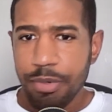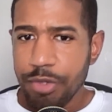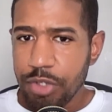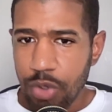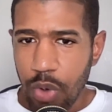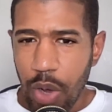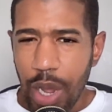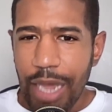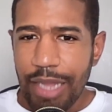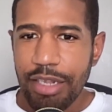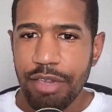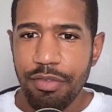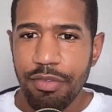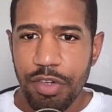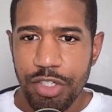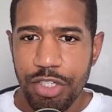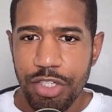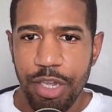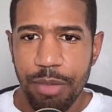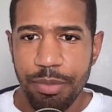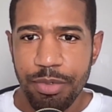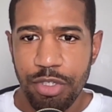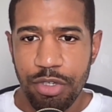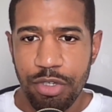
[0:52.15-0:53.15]
so high-level
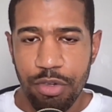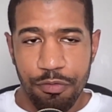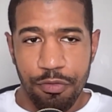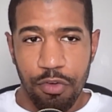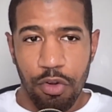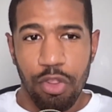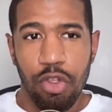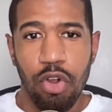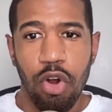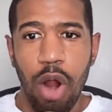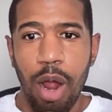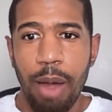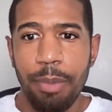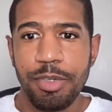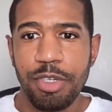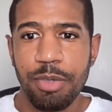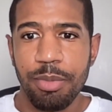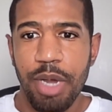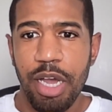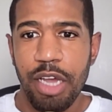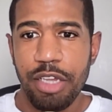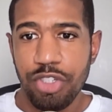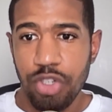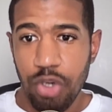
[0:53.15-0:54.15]
tips to further
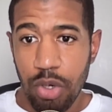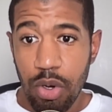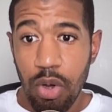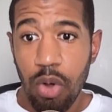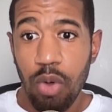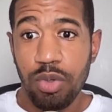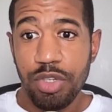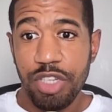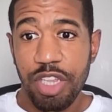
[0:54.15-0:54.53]
optimize your cold